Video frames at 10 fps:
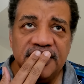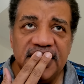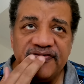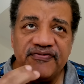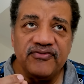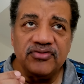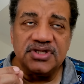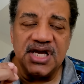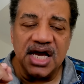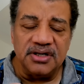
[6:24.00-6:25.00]
if
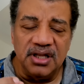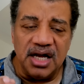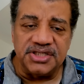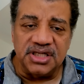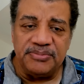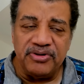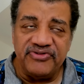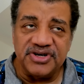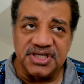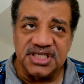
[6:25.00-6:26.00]
technologically
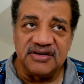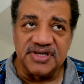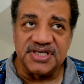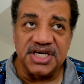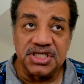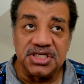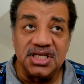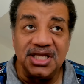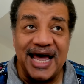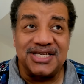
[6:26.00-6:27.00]
proficient
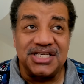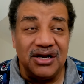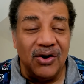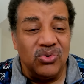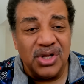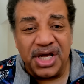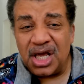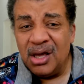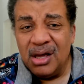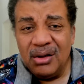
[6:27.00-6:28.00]
civilizations lasted
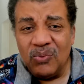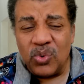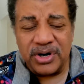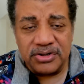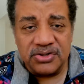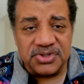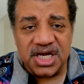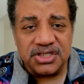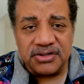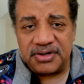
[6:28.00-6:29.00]
only 1 or 2
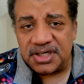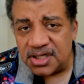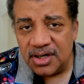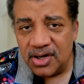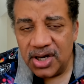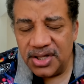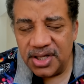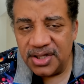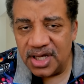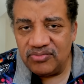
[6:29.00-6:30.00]
centuries, and
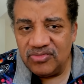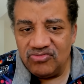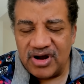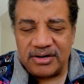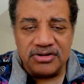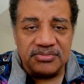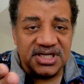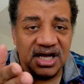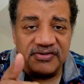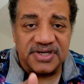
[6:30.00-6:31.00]
then they rendered
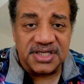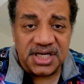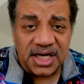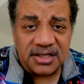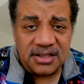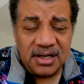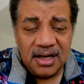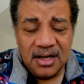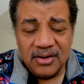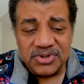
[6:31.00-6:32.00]
themselves extinct,
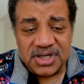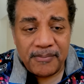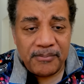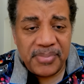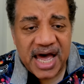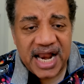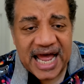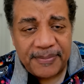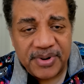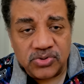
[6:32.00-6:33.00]
something bad
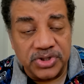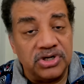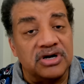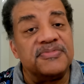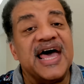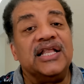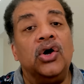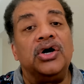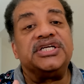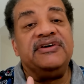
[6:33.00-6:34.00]
happens, or it took them that
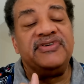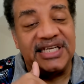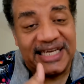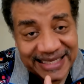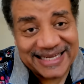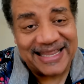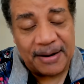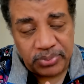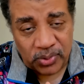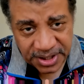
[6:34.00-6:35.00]
long to even get to
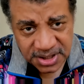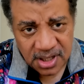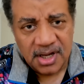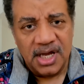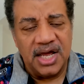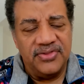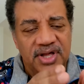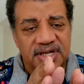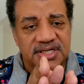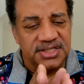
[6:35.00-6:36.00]
that point, and
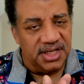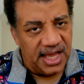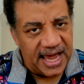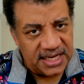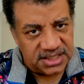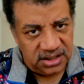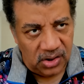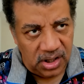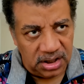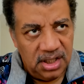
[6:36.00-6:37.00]
then it doesn't last
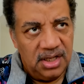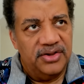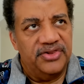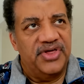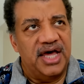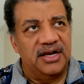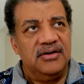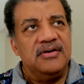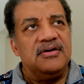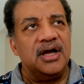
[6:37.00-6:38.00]
long, then